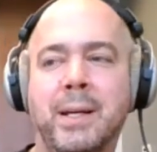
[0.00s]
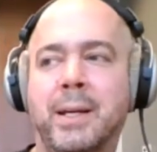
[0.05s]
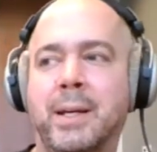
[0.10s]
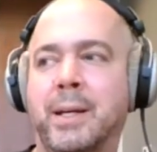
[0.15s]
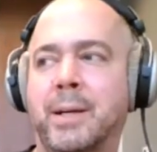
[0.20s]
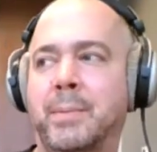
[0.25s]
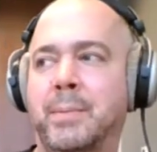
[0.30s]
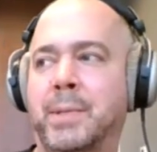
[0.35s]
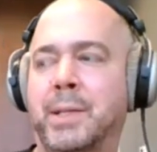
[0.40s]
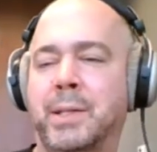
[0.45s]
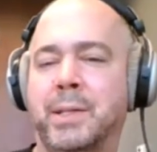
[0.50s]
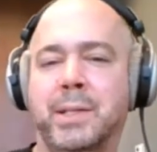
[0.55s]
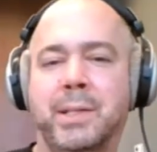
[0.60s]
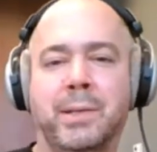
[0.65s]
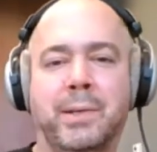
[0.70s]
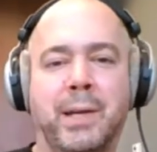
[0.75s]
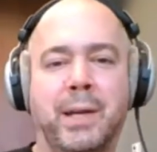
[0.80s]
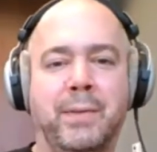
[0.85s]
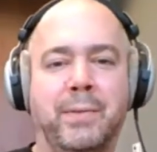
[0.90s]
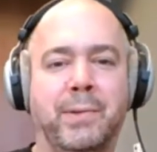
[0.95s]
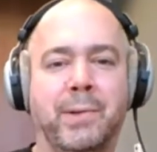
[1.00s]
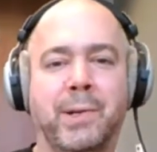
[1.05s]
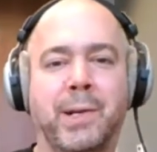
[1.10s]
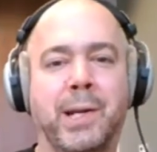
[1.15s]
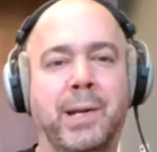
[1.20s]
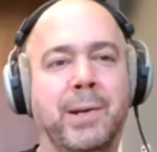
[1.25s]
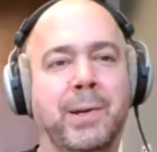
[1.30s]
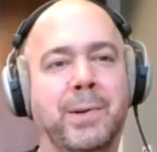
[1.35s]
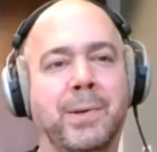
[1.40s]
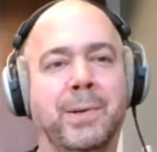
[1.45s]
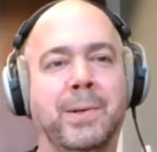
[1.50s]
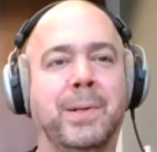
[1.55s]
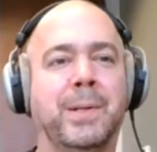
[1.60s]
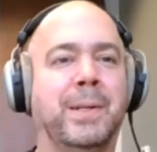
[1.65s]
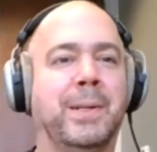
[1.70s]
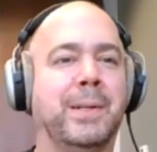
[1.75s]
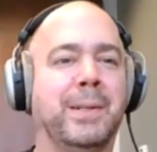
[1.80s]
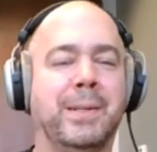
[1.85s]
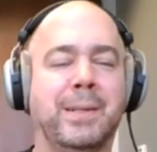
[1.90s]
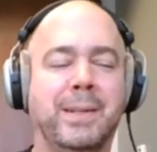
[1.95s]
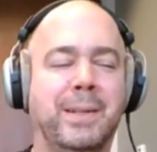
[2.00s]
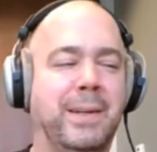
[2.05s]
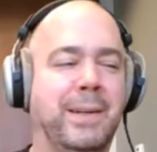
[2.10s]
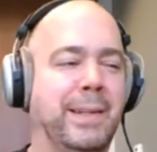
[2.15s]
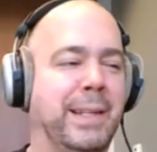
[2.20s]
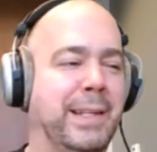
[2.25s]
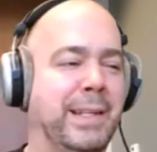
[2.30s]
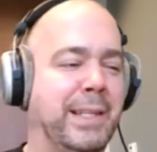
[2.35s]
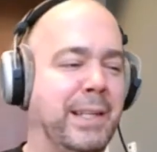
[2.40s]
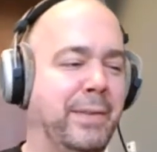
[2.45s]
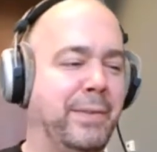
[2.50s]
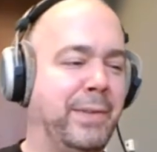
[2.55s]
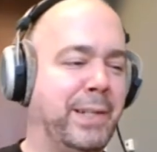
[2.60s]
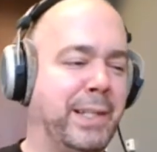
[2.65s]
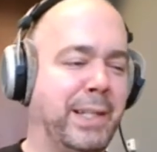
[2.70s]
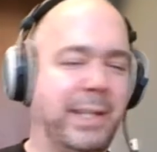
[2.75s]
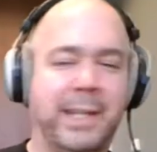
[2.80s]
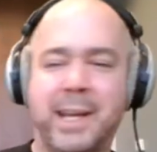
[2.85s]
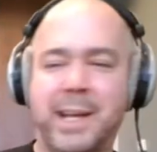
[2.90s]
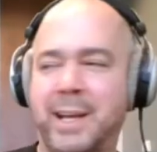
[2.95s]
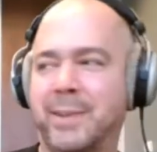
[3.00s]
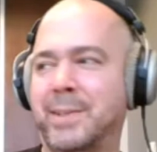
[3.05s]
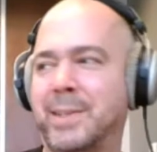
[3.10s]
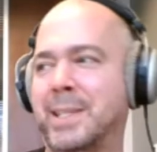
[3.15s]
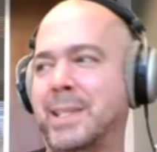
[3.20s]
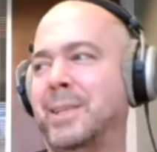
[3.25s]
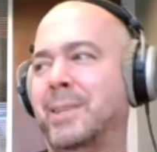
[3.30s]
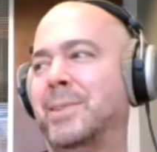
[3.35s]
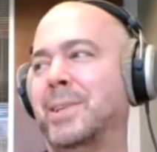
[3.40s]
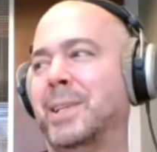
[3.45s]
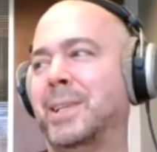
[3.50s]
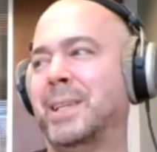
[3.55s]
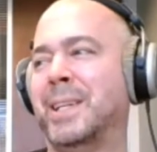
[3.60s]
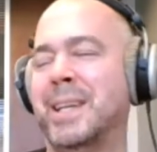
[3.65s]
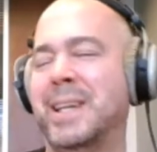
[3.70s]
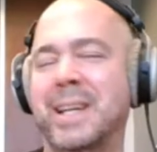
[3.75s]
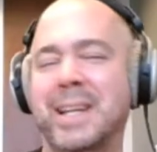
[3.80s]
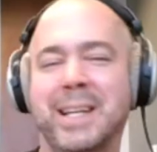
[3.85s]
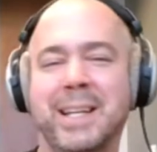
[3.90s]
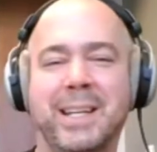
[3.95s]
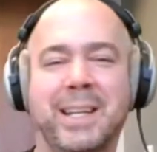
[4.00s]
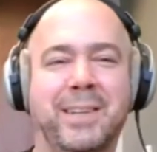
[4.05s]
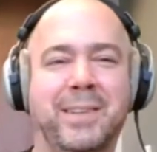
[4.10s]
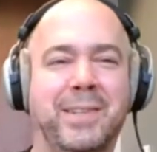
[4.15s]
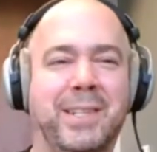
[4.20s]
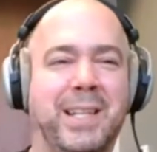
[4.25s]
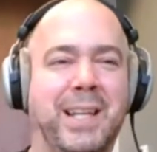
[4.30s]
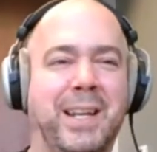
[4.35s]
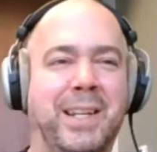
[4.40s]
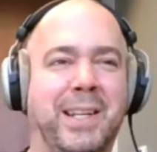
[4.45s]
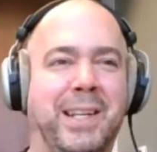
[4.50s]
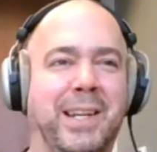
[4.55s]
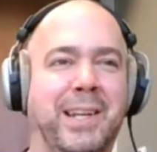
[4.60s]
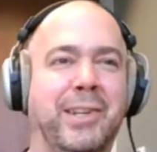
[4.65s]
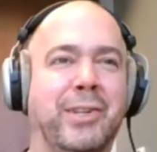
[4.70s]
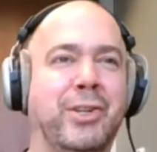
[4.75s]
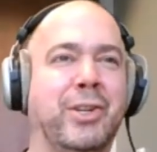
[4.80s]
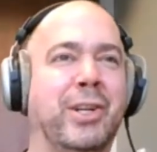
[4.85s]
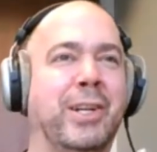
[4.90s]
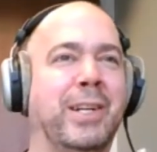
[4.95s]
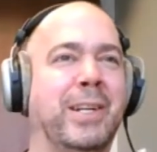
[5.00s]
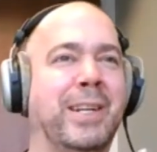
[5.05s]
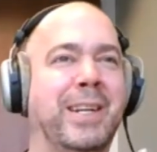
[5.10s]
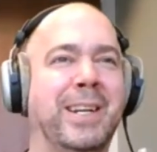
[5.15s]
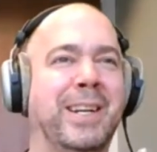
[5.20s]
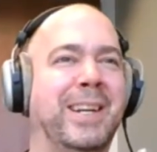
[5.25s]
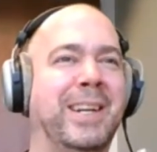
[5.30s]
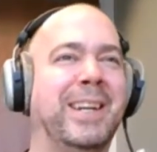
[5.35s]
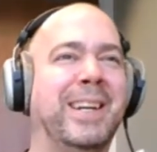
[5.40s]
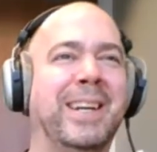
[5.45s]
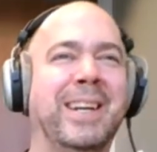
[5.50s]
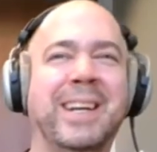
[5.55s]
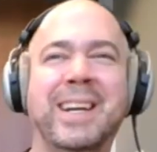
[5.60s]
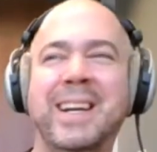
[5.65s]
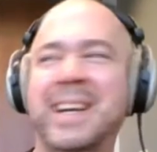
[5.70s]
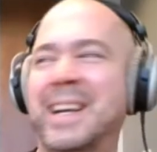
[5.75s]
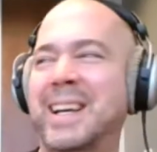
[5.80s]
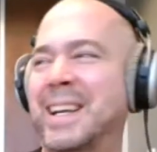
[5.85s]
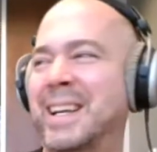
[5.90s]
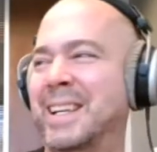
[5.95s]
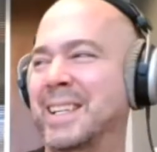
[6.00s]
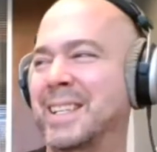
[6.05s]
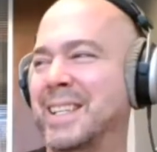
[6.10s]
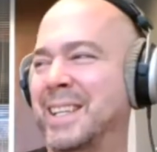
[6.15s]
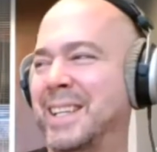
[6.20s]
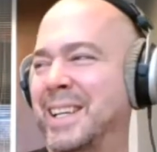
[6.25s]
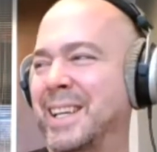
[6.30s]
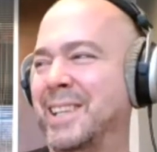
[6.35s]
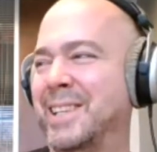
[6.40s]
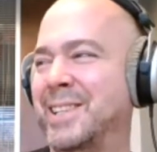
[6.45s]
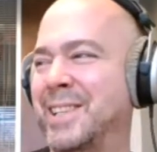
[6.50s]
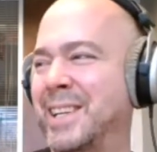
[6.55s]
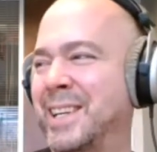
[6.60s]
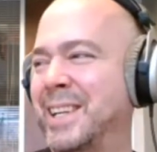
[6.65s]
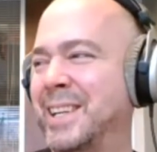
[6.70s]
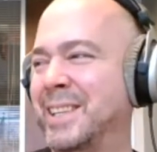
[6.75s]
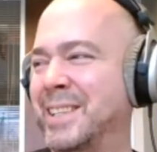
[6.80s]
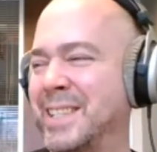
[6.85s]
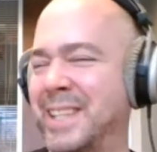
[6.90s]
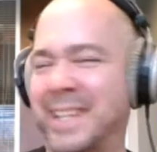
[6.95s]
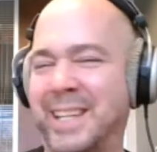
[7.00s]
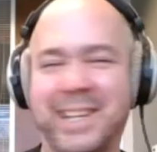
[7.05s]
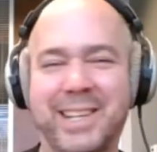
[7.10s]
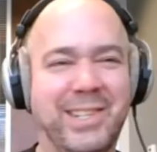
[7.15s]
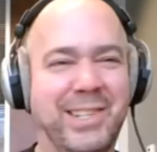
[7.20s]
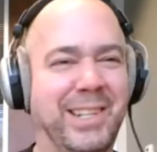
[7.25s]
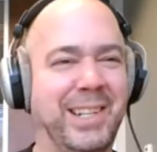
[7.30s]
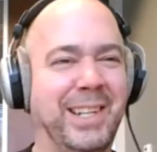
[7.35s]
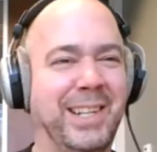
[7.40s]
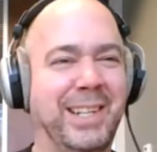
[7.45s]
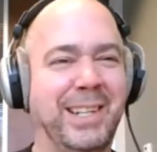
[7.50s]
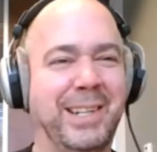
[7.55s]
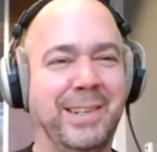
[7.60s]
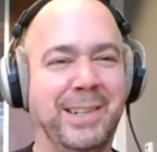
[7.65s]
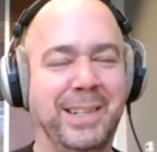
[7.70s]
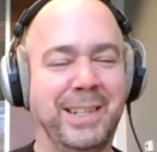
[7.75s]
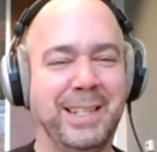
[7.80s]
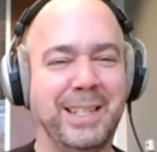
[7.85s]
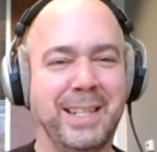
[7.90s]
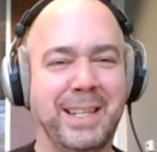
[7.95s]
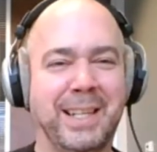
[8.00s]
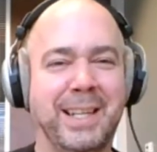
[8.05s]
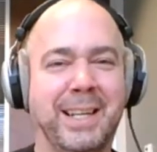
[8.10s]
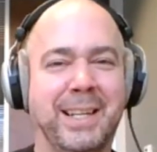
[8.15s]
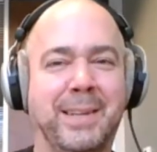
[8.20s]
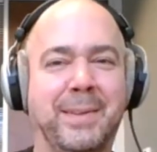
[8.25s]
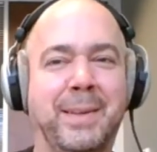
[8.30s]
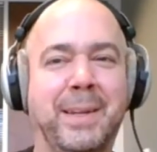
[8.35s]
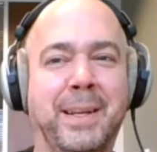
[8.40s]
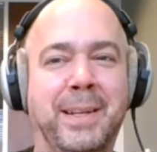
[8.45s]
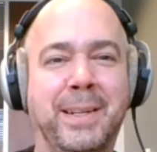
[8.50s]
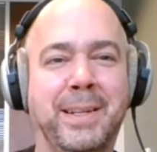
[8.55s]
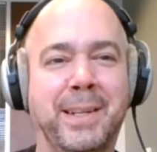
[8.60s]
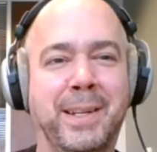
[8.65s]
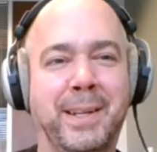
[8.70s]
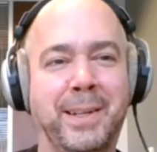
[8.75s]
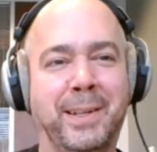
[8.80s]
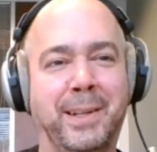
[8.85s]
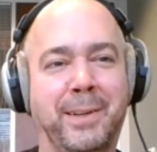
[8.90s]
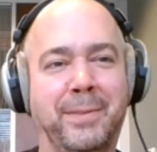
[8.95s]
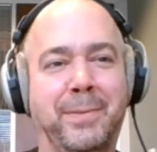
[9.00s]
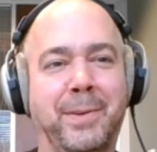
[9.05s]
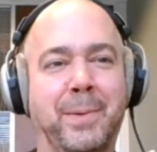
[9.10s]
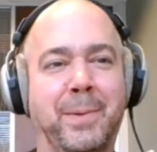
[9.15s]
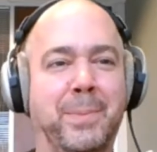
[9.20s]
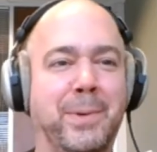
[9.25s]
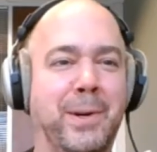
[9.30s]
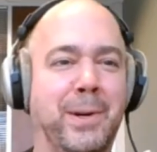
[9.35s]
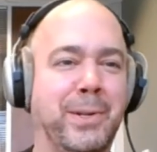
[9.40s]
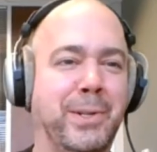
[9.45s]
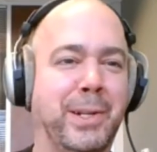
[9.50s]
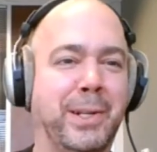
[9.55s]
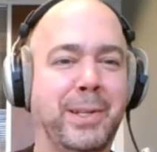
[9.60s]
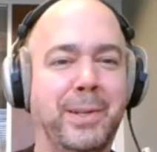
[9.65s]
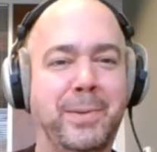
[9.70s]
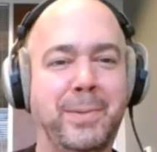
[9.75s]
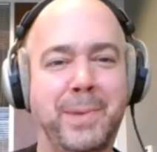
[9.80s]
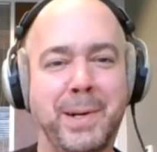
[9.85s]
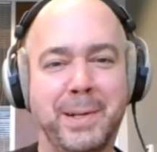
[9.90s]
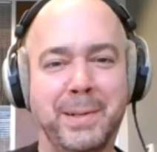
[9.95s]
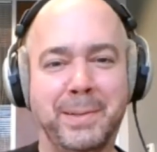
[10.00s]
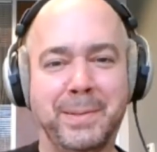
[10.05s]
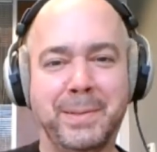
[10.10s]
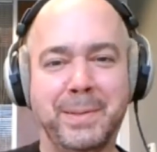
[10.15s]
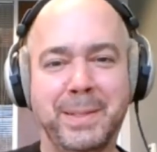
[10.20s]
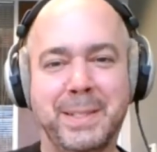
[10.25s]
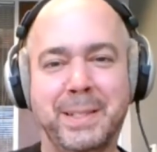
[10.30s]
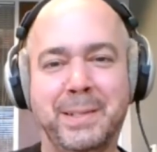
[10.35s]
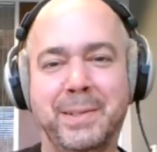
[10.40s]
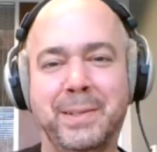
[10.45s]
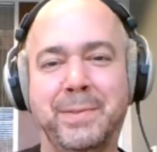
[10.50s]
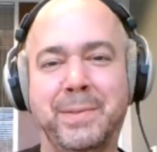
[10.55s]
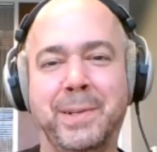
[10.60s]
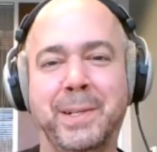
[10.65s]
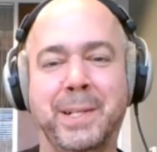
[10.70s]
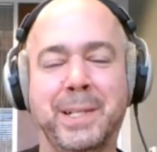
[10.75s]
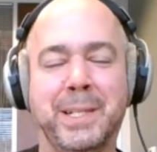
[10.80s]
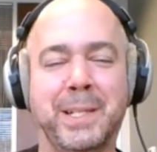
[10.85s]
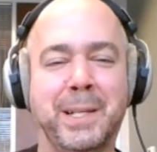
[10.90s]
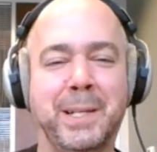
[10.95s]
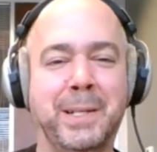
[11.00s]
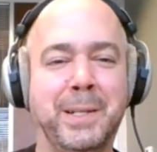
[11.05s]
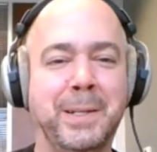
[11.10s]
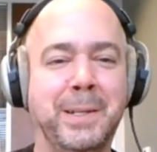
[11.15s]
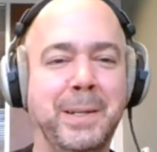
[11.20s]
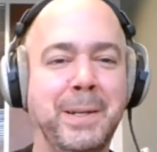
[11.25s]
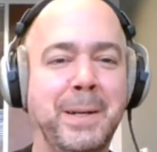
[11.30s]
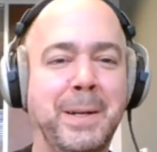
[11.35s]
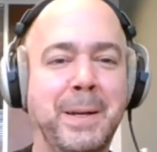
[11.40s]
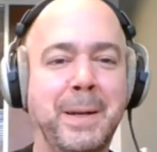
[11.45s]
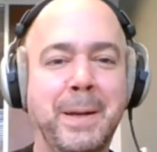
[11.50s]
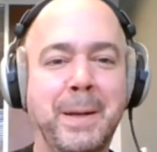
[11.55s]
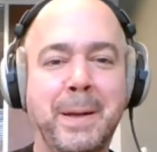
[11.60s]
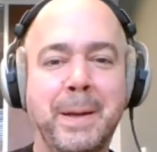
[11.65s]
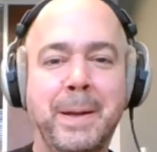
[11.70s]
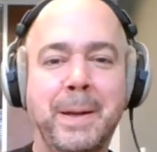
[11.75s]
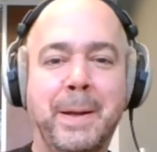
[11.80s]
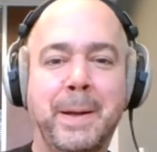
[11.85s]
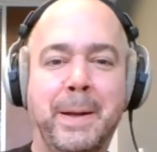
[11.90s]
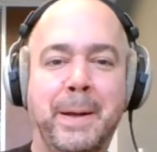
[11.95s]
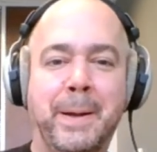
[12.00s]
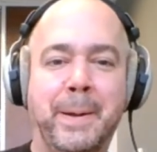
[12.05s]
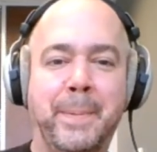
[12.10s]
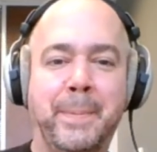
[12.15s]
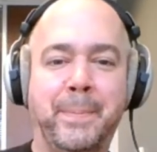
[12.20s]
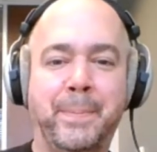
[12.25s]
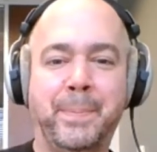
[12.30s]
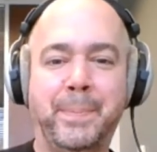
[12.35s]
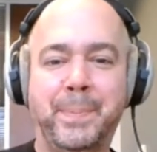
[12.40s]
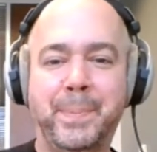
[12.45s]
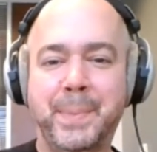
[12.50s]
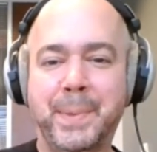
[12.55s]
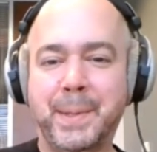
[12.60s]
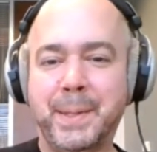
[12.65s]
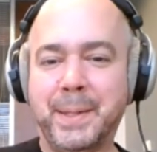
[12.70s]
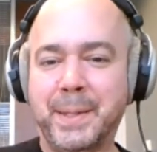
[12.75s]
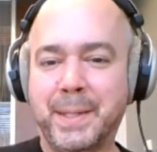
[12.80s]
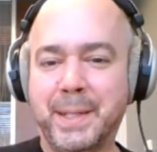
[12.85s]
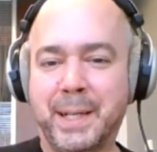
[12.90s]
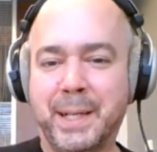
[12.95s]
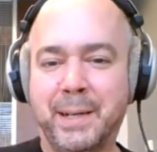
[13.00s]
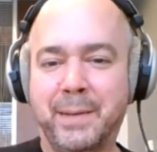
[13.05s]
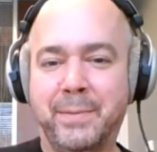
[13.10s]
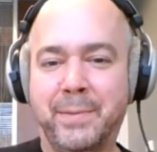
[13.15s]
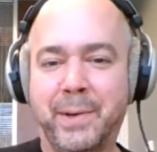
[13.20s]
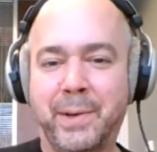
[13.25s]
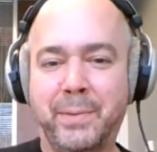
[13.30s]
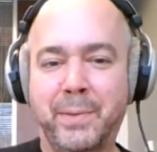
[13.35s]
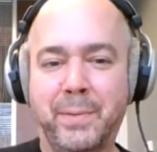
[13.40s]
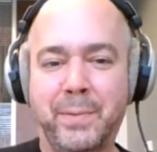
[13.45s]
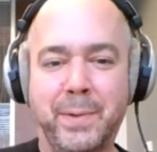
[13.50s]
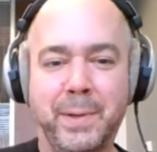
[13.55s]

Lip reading: Do you still have your gear and all that stuff?" He's like, "Yeah, let's do it." And he was kind of like itching. He was like itching to do it. He's like he hadn't done like a film project in a while, so he was very excited to get involved with